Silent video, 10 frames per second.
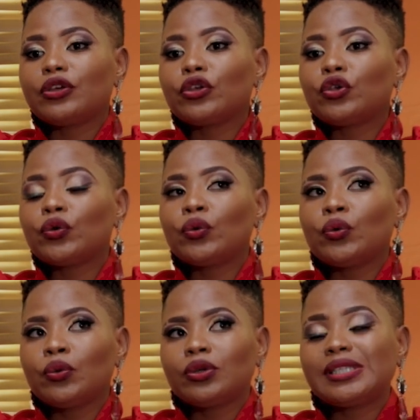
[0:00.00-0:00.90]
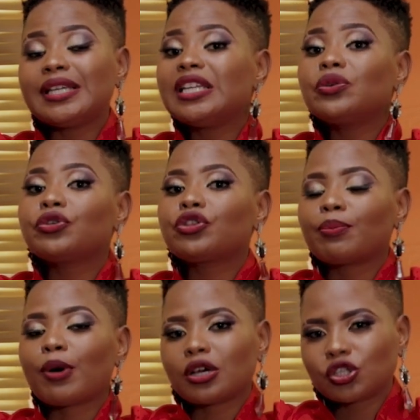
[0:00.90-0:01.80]
you dealing with
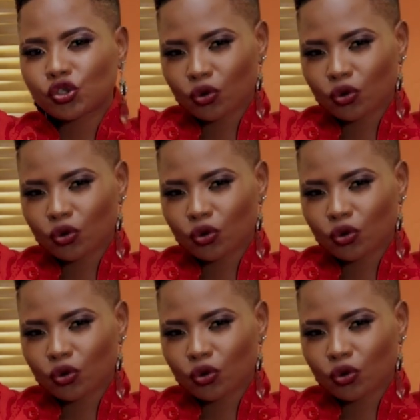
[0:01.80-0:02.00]
your past